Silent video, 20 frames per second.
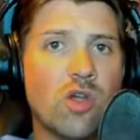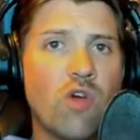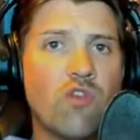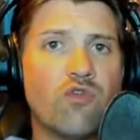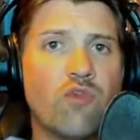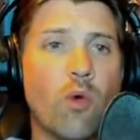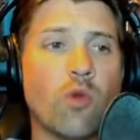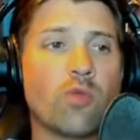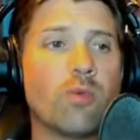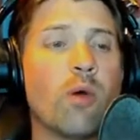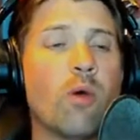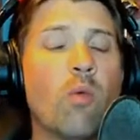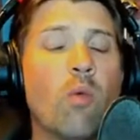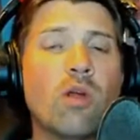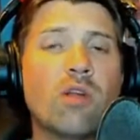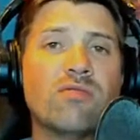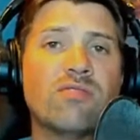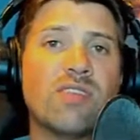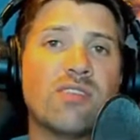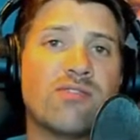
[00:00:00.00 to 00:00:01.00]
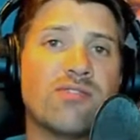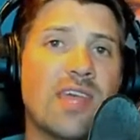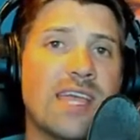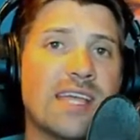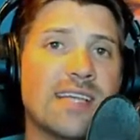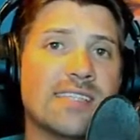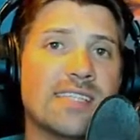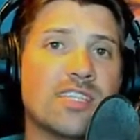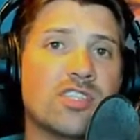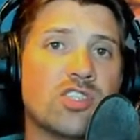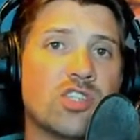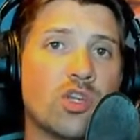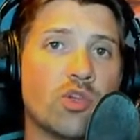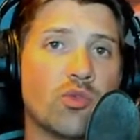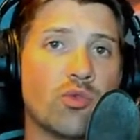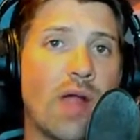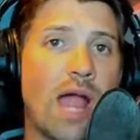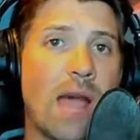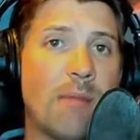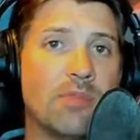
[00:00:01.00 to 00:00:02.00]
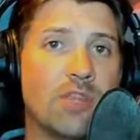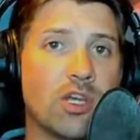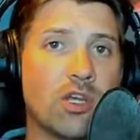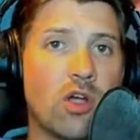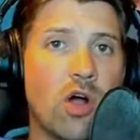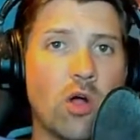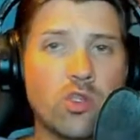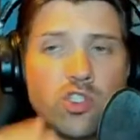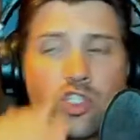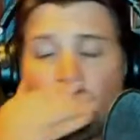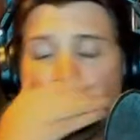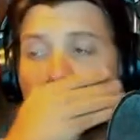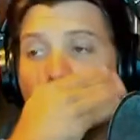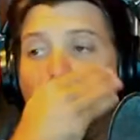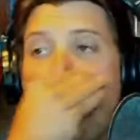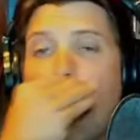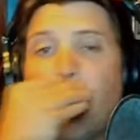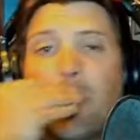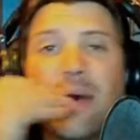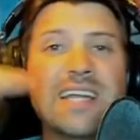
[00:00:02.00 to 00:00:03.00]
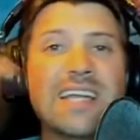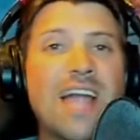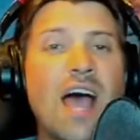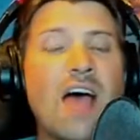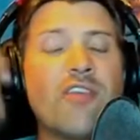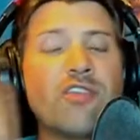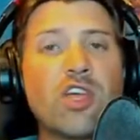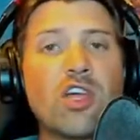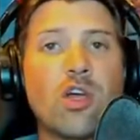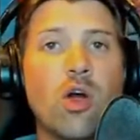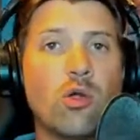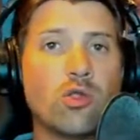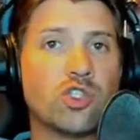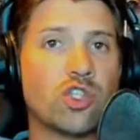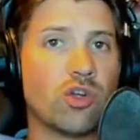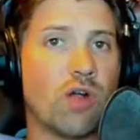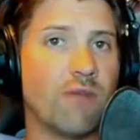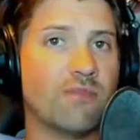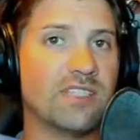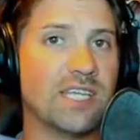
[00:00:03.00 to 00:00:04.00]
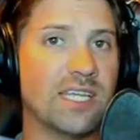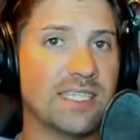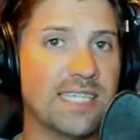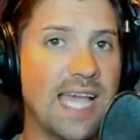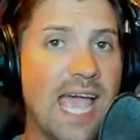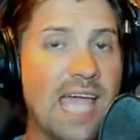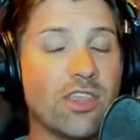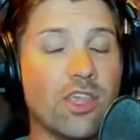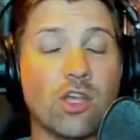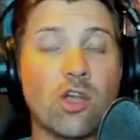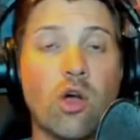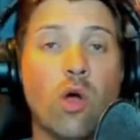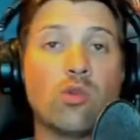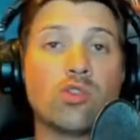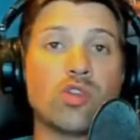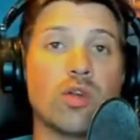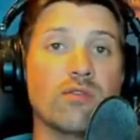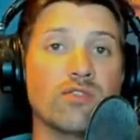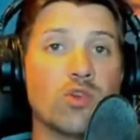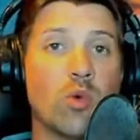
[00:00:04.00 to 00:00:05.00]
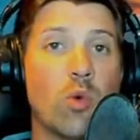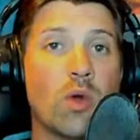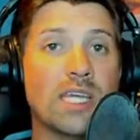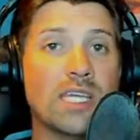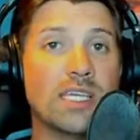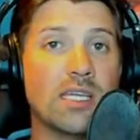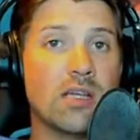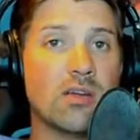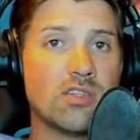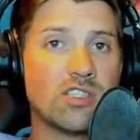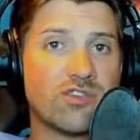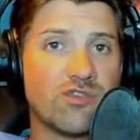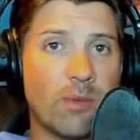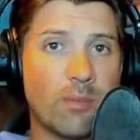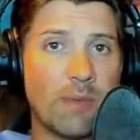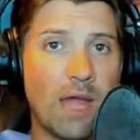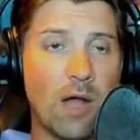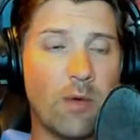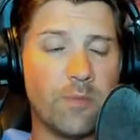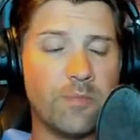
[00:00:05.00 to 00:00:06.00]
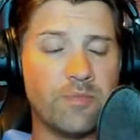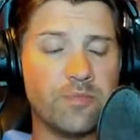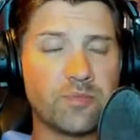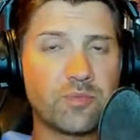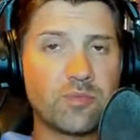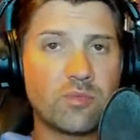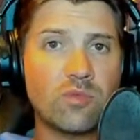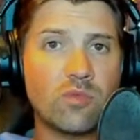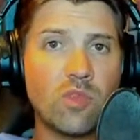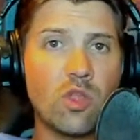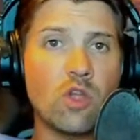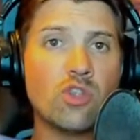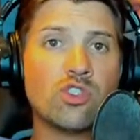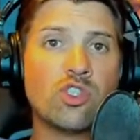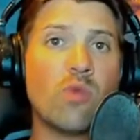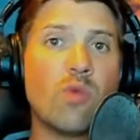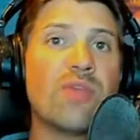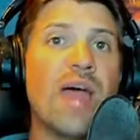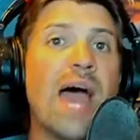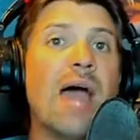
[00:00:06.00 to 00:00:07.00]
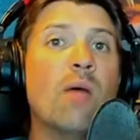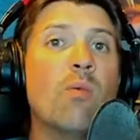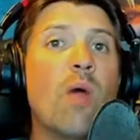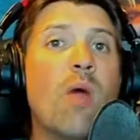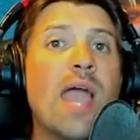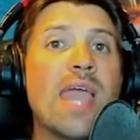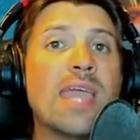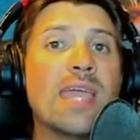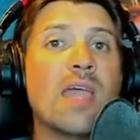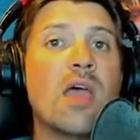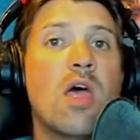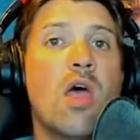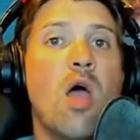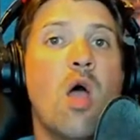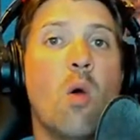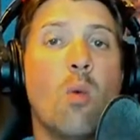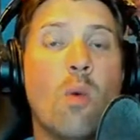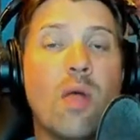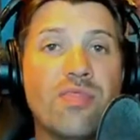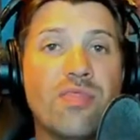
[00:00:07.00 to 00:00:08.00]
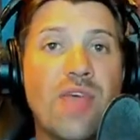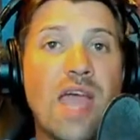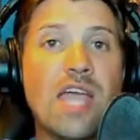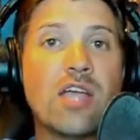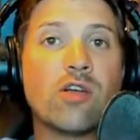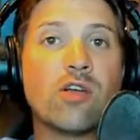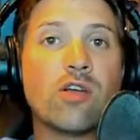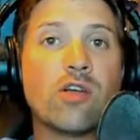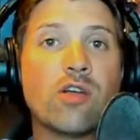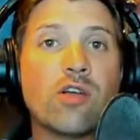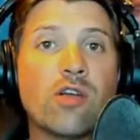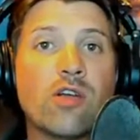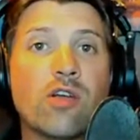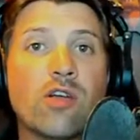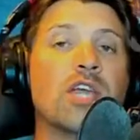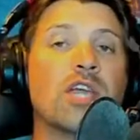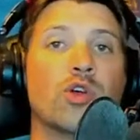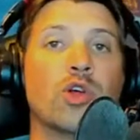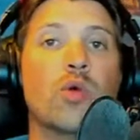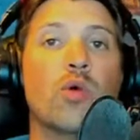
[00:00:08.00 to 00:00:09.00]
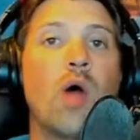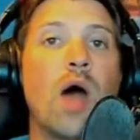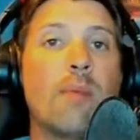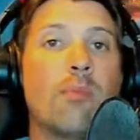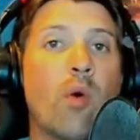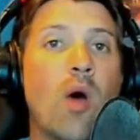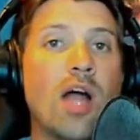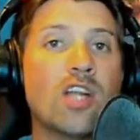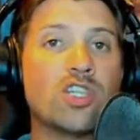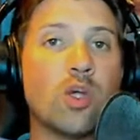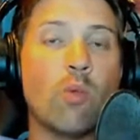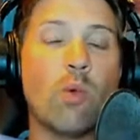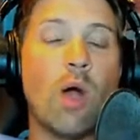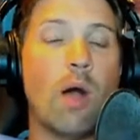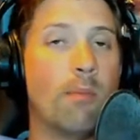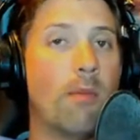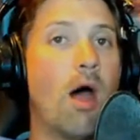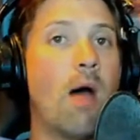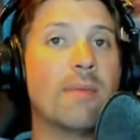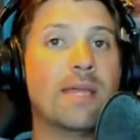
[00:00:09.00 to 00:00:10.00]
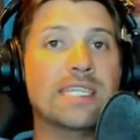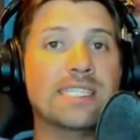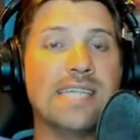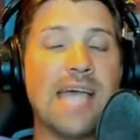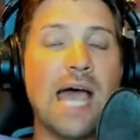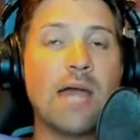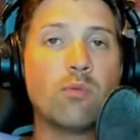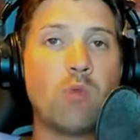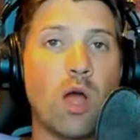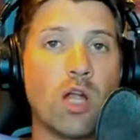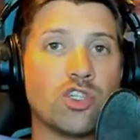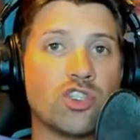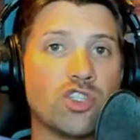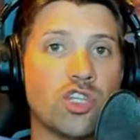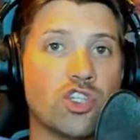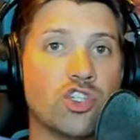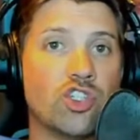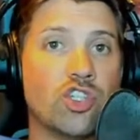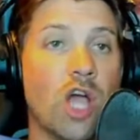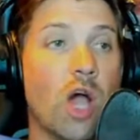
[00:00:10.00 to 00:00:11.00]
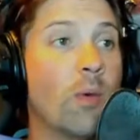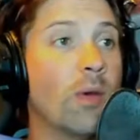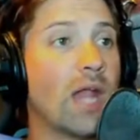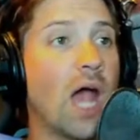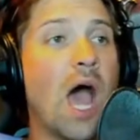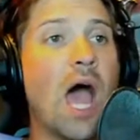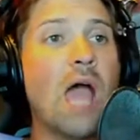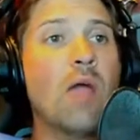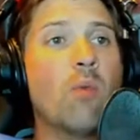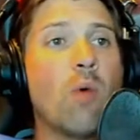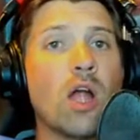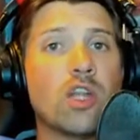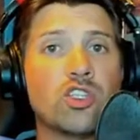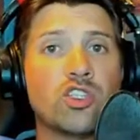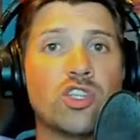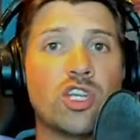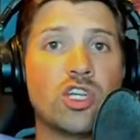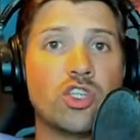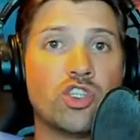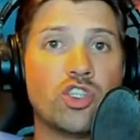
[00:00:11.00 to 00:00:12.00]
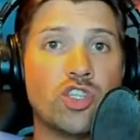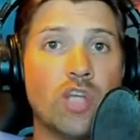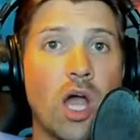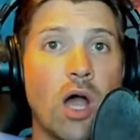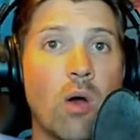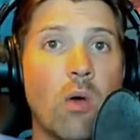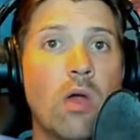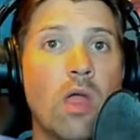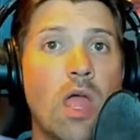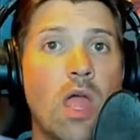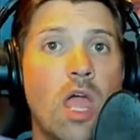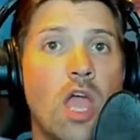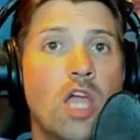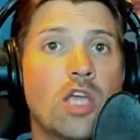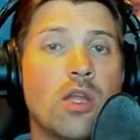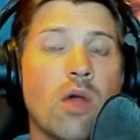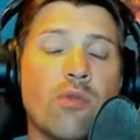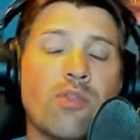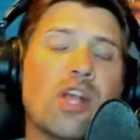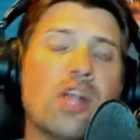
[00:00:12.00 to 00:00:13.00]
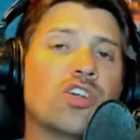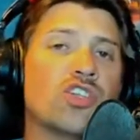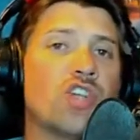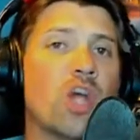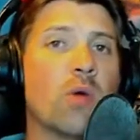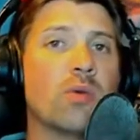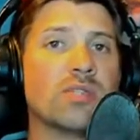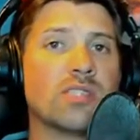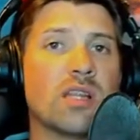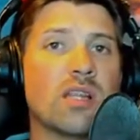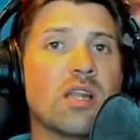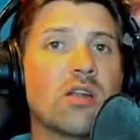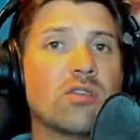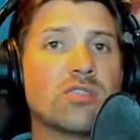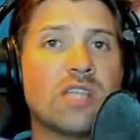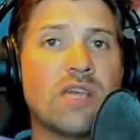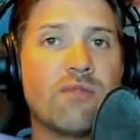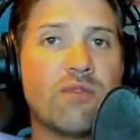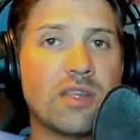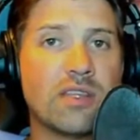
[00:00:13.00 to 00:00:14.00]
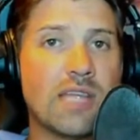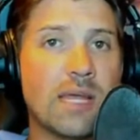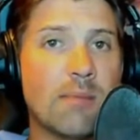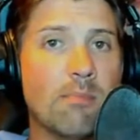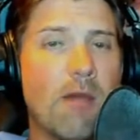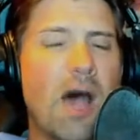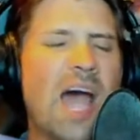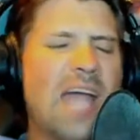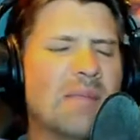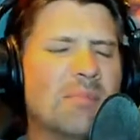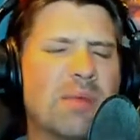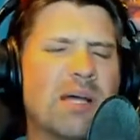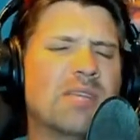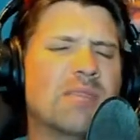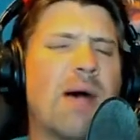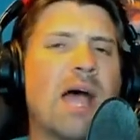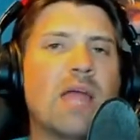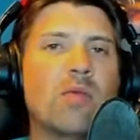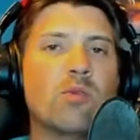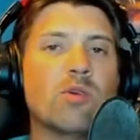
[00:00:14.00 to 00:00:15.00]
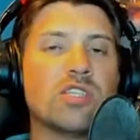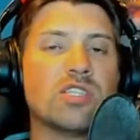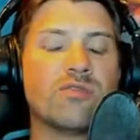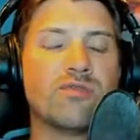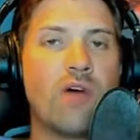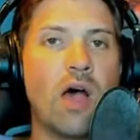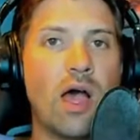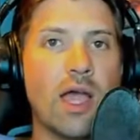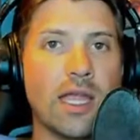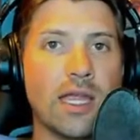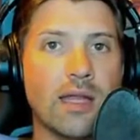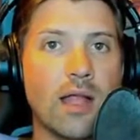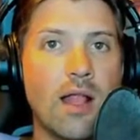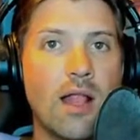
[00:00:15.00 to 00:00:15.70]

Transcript: forth. But one of the things is to grab the culture, but not the culture of today, the culture of 20 years from now. So that way, when they grow up, they grew up, watch it. Well, mom and dad watched this show and I watched this show. You know, their show was a little different than mine, but mine was fine.